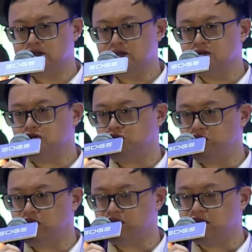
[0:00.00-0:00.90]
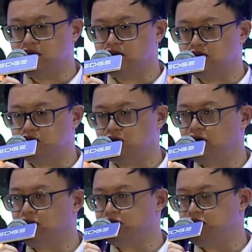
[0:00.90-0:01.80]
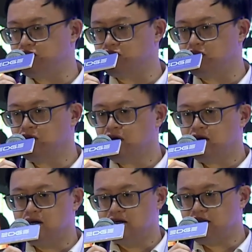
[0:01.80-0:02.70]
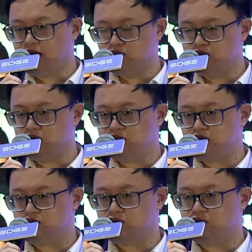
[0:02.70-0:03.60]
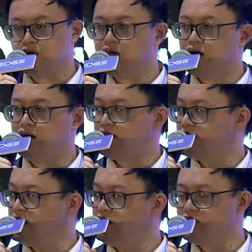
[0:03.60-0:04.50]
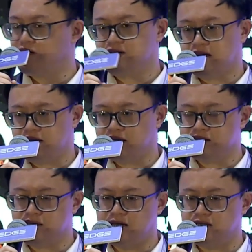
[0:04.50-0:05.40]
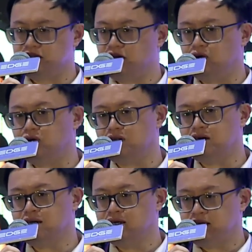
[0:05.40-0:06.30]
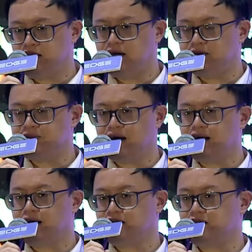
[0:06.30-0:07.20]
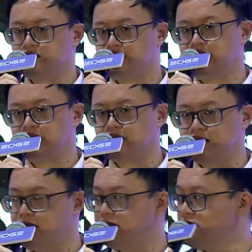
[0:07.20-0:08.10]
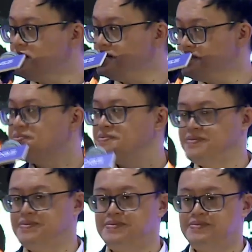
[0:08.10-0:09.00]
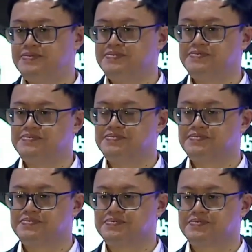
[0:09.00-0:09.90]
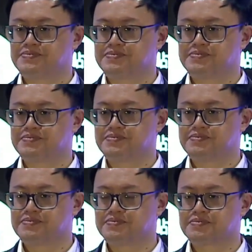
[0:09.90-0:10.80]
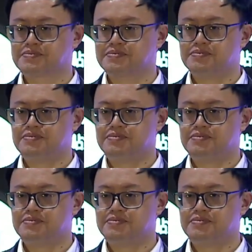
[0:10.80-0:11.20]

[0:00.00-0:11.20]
to a very long speak, but some are already mature, but some needs to be combined with blockchain technology